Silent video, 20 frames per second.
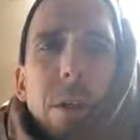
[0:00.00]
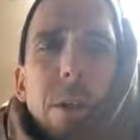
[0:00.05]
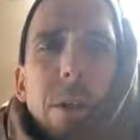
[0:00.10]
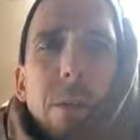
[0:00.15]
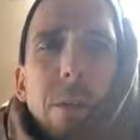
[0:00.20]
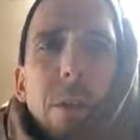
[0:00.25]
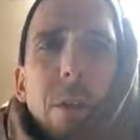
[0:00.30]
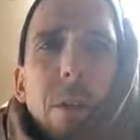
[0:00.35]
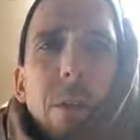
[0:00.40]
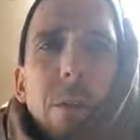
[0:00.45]

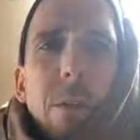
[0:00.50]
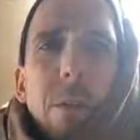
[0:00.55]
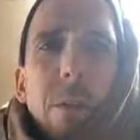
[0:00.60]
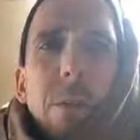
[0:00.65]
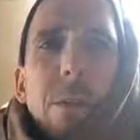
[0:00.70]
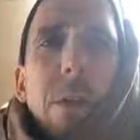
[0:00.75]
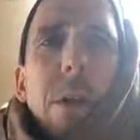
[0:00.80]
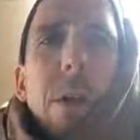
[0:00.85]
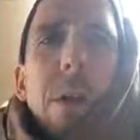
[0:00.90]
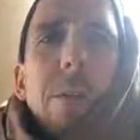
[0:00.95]
So
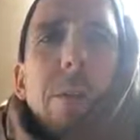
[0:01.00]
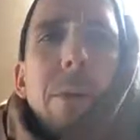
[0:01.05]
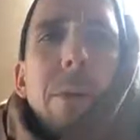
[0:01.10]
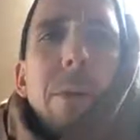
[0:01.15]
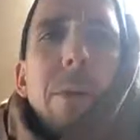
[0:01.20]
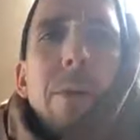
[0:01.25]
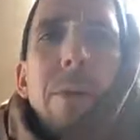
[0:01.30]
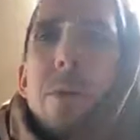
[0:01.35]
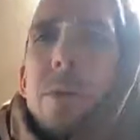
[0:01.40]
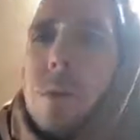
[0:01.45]
whatever
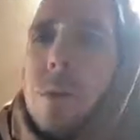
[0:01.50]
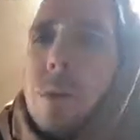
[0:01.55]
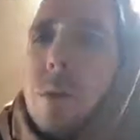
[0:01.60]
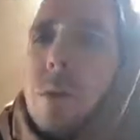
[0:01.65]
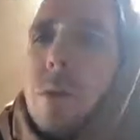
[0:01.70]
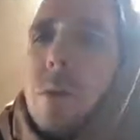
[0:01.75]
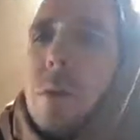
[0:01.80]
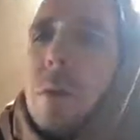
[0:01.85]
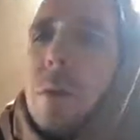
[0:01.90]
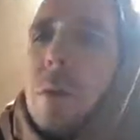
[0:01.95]
is
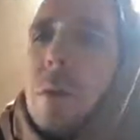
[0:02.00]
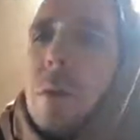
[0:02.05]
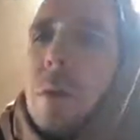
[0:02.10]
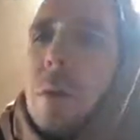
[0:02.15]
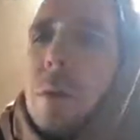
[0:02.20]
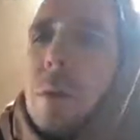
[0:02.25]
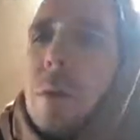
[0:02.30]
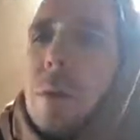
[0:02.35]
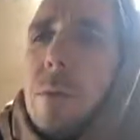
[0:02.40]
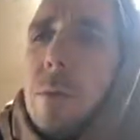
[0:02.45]

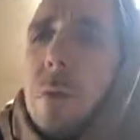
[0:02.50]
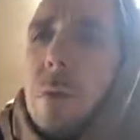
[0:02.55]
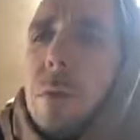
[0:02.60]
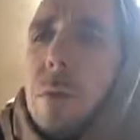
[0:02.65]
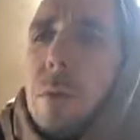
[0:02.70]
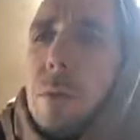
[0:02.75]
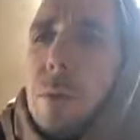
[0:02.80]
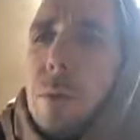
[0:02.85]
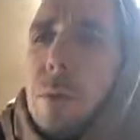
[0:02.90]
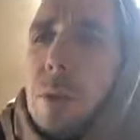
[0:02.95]
suitable for
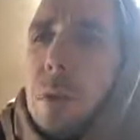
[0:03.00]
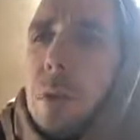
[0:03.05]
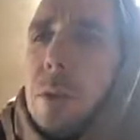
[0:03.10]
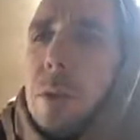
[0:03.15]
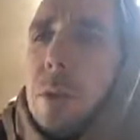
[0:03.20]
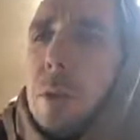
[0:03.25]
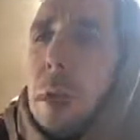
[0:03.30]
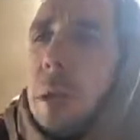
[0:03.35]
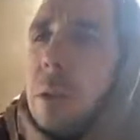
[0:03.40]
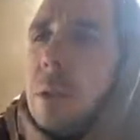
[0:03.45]
you. There are
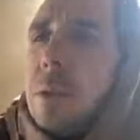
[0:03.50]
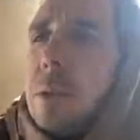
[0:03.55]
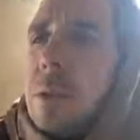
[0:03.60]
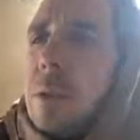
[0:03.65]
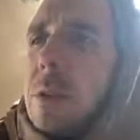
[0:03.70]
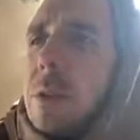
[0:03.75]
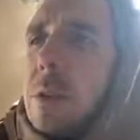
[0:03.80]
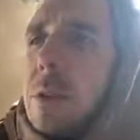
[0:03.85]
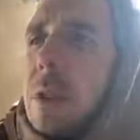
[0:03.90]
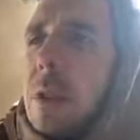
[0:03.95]

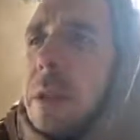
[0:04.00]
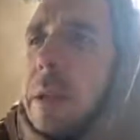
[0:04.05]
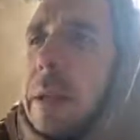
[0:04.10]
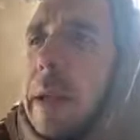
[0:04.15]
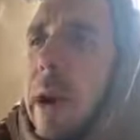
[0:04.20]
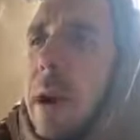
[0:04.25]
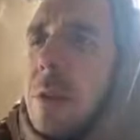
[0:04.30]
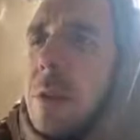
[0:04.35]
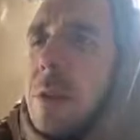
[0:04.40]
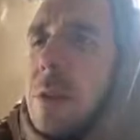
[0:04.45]
challenges in the
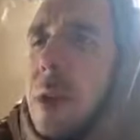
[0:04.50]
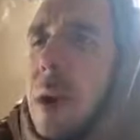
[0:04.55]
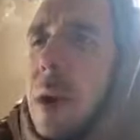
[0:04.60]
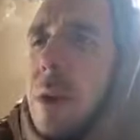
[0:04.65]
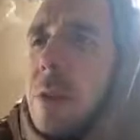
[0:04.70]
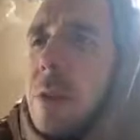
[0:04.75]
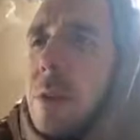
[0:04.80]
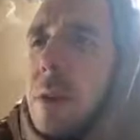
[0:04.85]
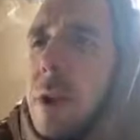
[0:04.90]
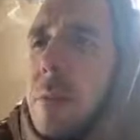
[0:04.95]
Grihastha
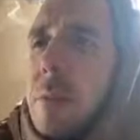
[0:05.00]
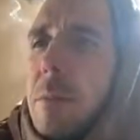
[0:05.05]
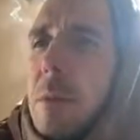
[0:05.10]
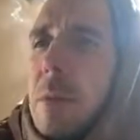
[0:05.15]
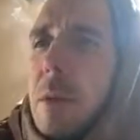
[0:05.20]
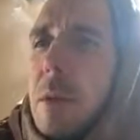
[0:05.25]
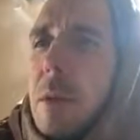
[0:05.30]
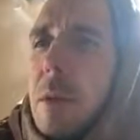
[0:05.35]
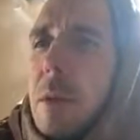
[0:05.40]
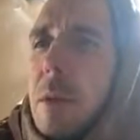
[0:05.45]
ashram.
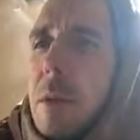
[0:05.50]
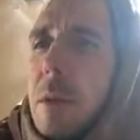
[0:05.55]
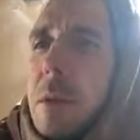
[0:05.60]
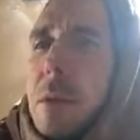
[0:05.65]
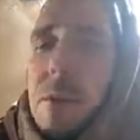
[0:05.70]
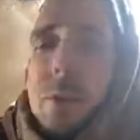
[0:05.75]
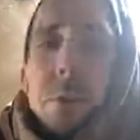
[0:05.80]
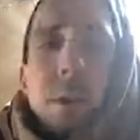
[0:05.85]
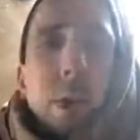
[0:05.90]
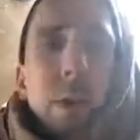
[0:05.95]

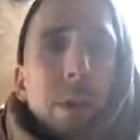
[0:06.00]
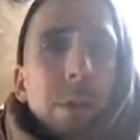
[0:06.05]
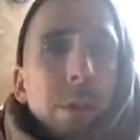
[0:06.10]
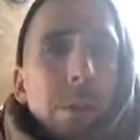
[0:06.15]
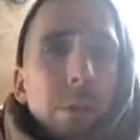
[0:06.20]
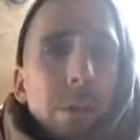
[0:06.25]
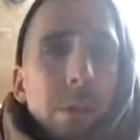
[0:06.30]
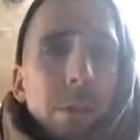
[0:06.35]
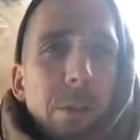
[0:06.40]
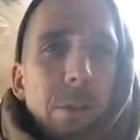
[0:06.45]
There are
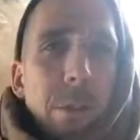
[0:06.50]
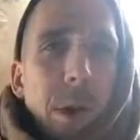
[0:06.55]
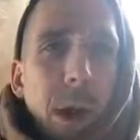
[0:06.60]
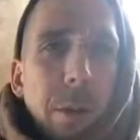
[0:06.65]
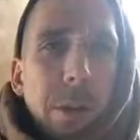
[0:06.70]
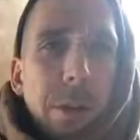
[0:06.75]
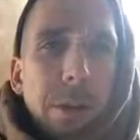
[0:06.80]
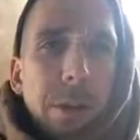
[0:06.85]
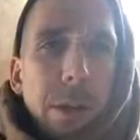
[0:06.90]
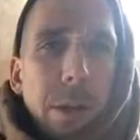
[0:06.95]
challenges in the
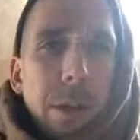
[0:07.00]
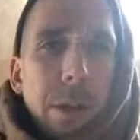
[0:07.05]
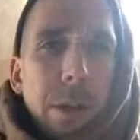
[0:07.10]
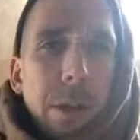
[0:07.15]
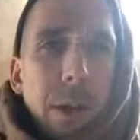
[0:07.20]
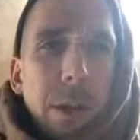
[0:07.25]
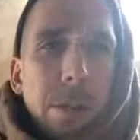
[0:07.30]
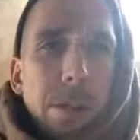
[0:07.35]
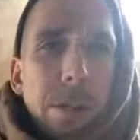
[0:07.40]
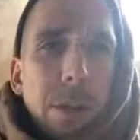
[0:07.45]

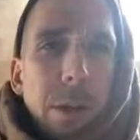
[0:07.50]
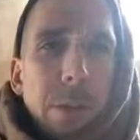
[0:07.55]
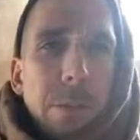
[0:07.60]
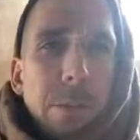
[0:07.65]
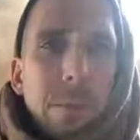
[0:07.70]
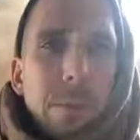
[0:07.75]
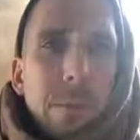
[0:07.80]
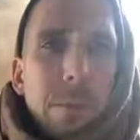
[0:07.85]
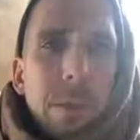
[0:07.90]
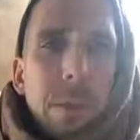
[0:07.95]
Brahmacharya ashram.
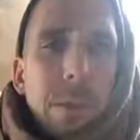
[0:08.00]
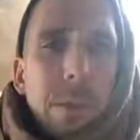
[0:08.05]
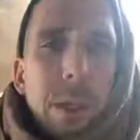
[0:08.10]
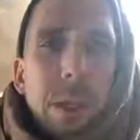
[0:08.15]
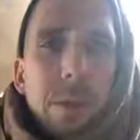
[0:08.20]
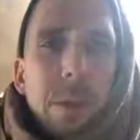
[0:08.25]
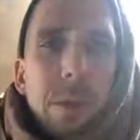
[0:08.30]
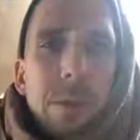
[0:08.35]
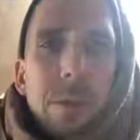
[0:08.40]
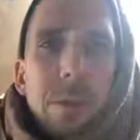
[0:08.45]
You
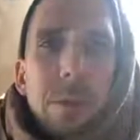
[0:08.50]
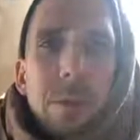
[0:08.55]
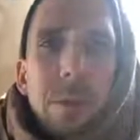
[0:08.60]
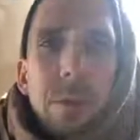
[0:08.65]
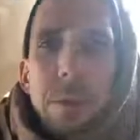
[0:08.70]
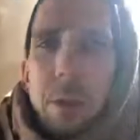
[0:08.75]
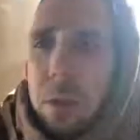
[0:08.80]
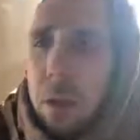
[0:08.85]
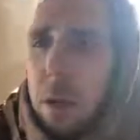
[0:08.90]
cannot